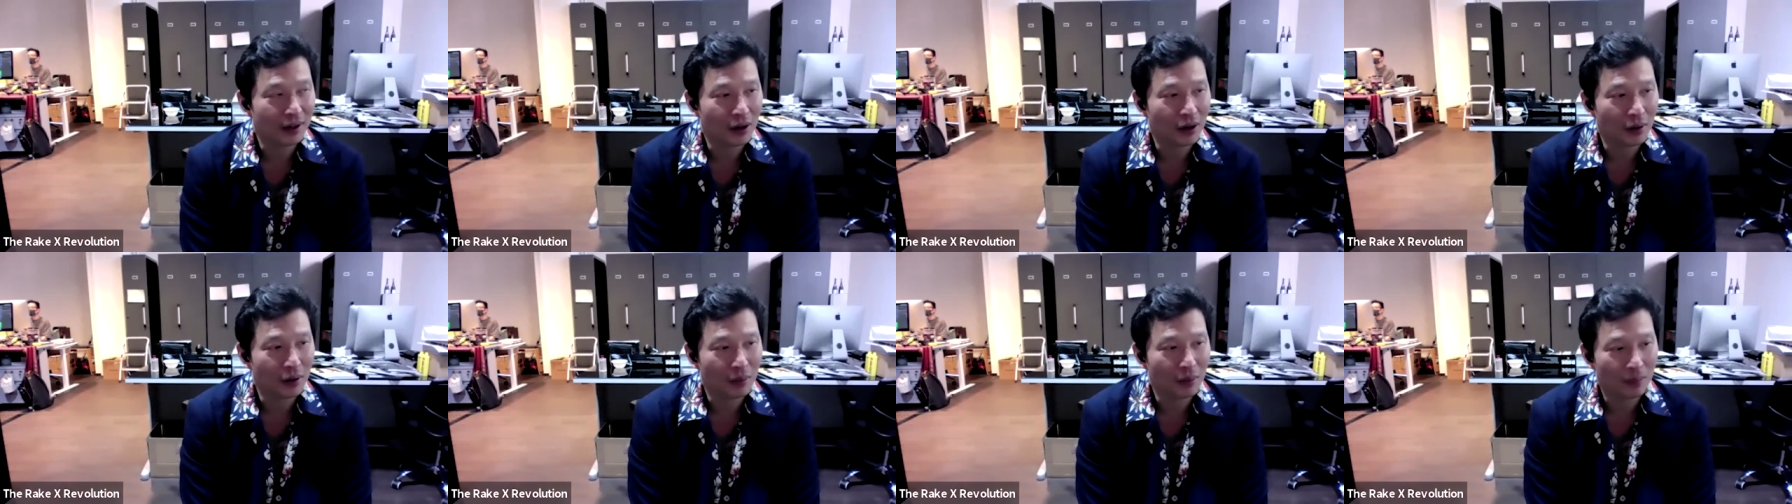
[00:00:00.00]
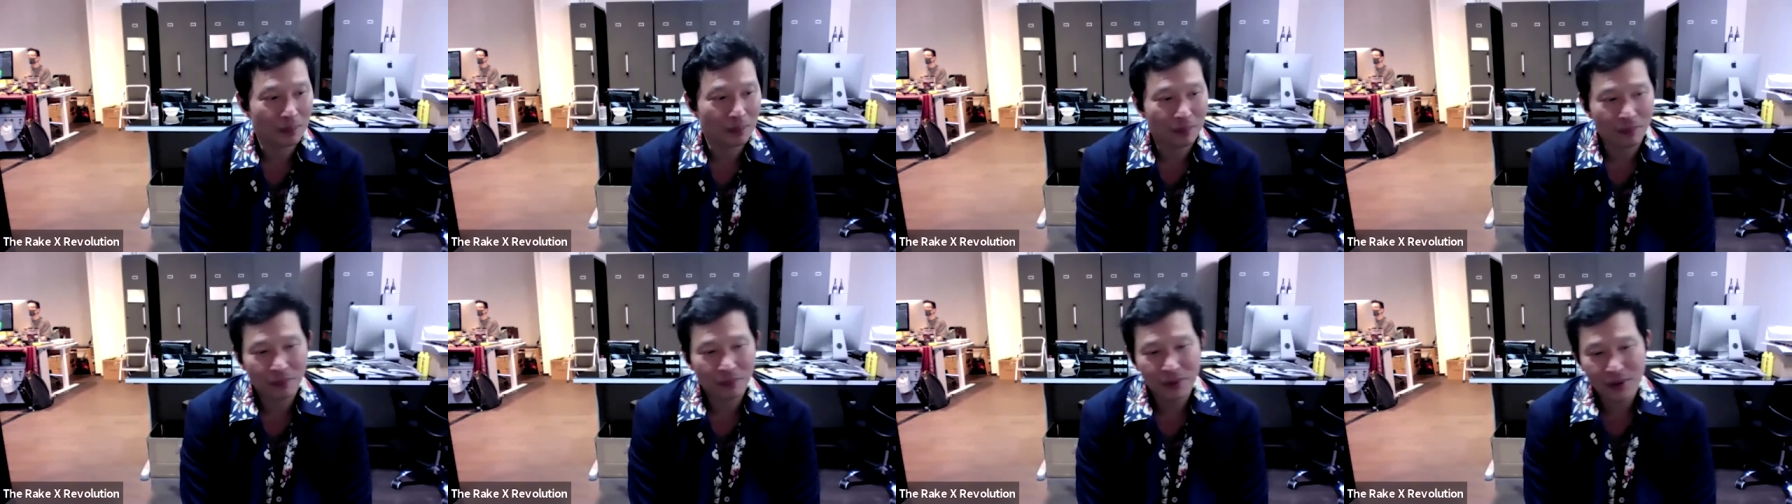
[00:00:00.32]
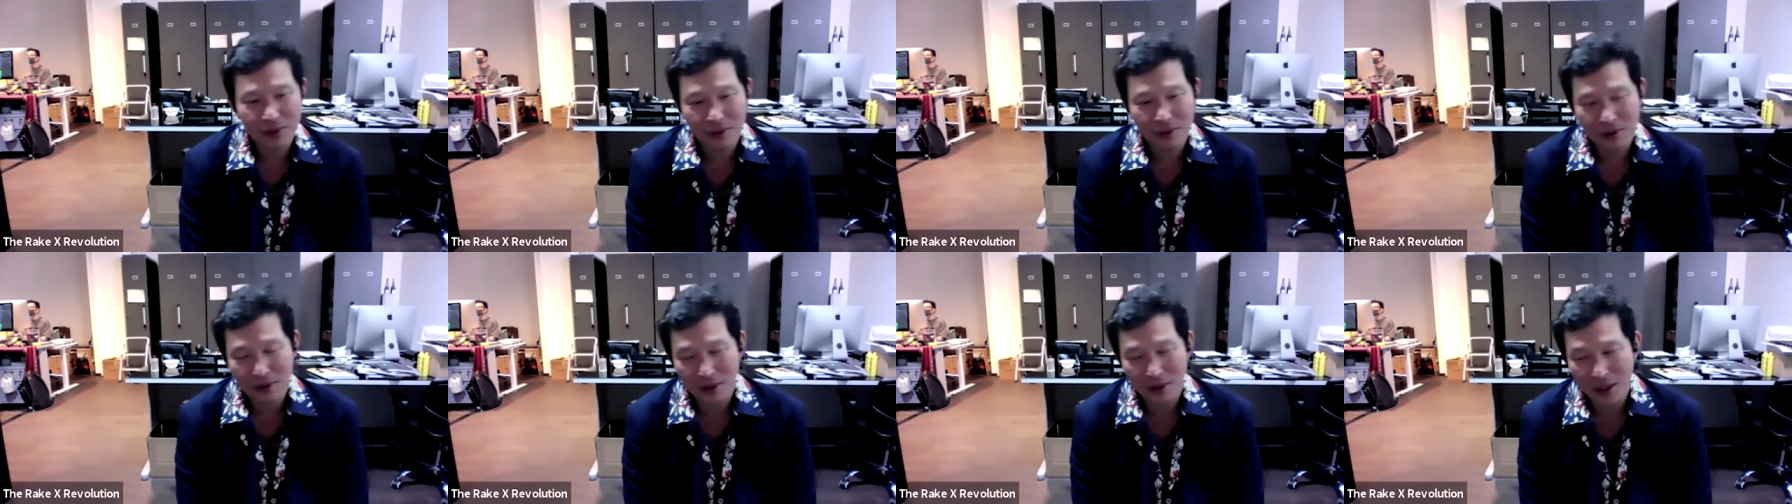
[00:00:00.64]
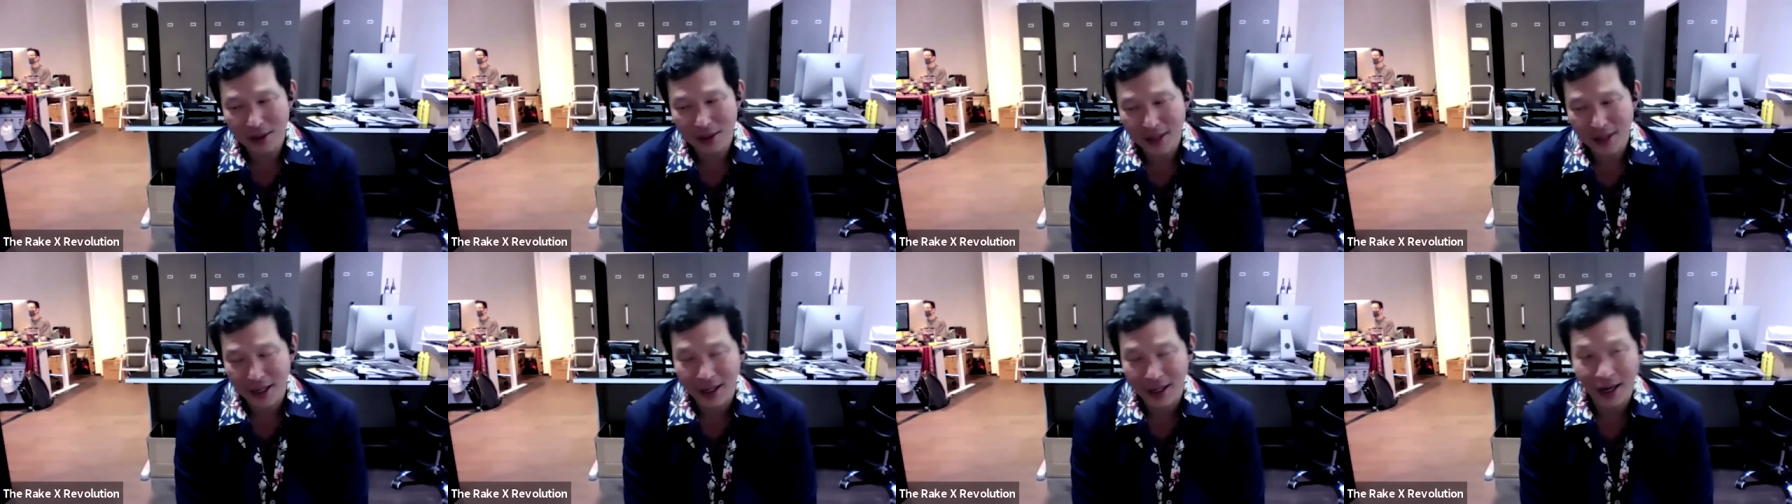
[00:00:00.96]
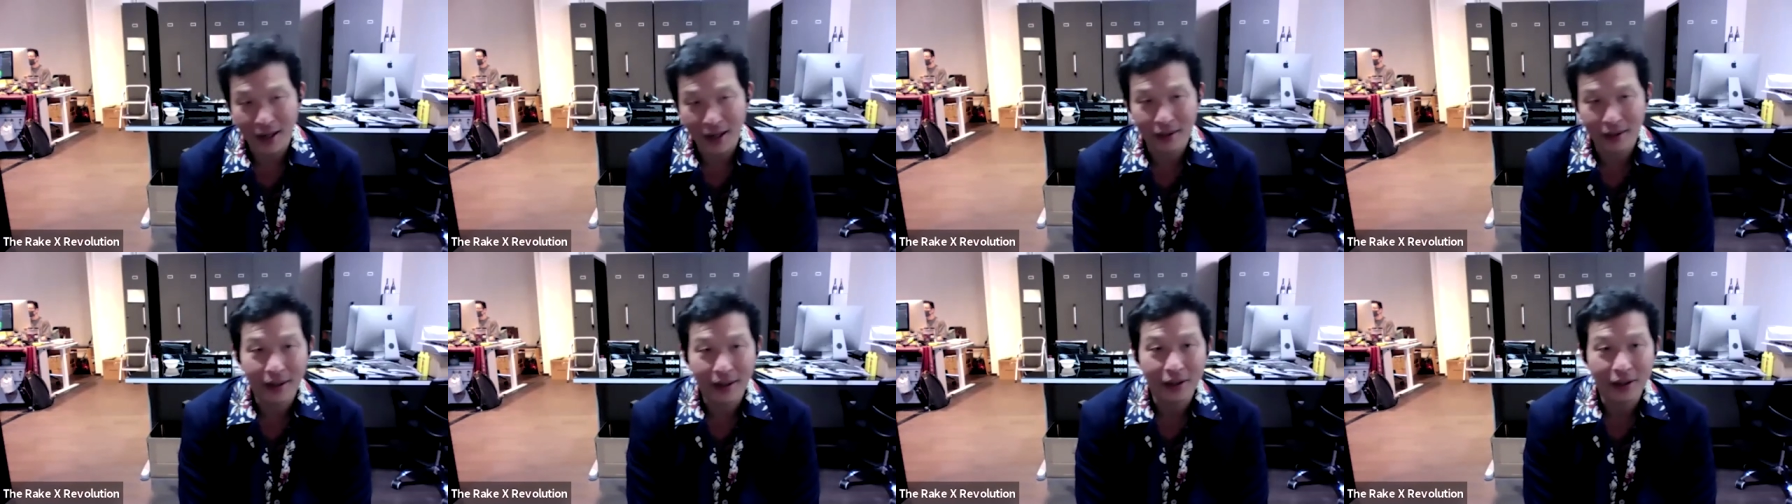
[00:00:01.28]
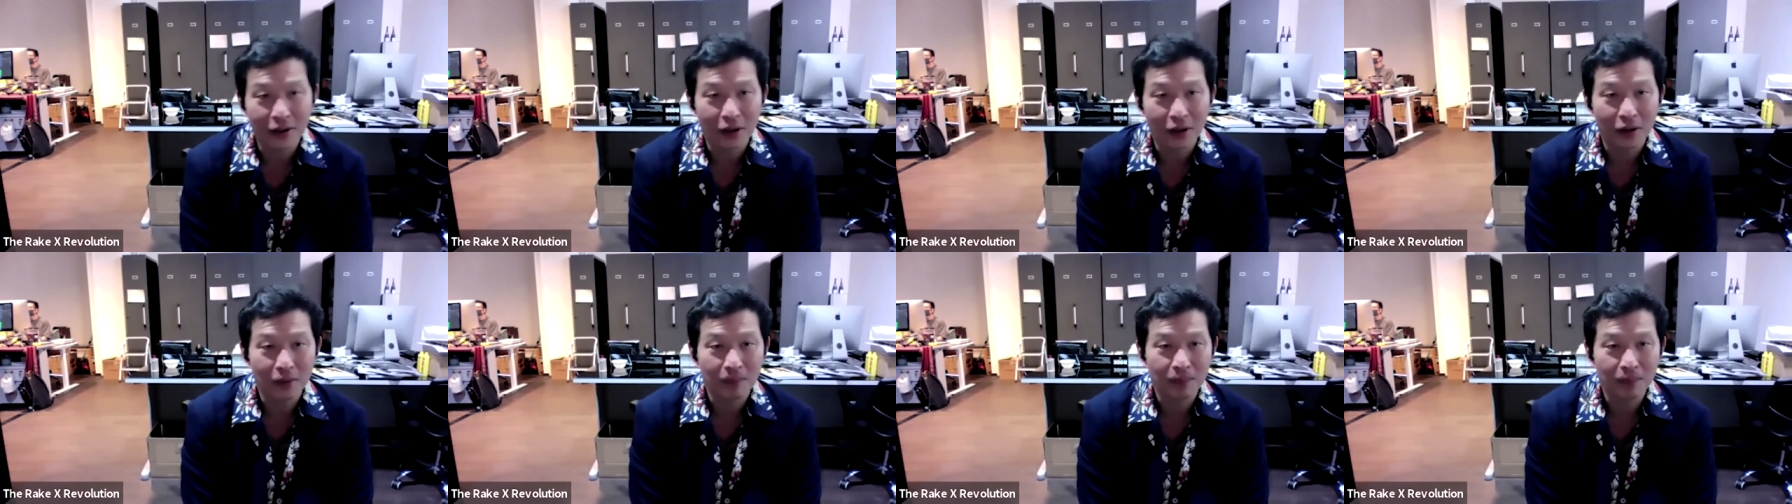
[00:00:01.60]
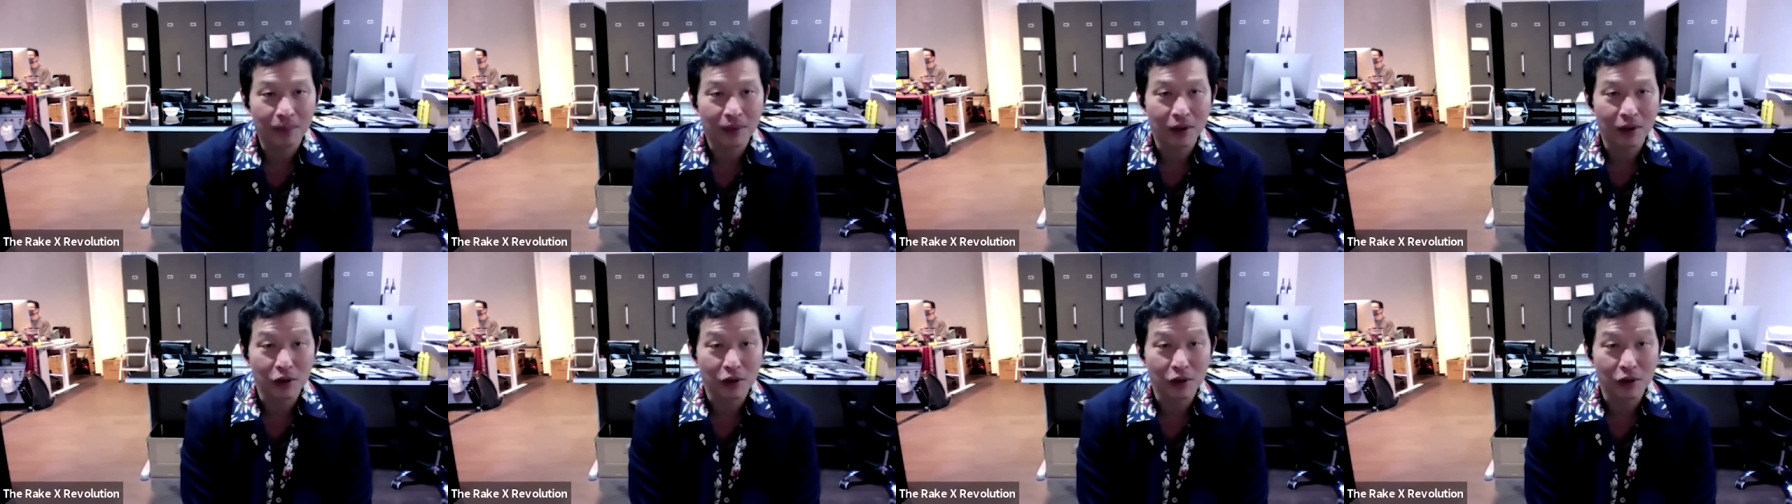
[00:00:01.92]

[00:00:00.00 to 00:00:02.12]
you know, a decade later,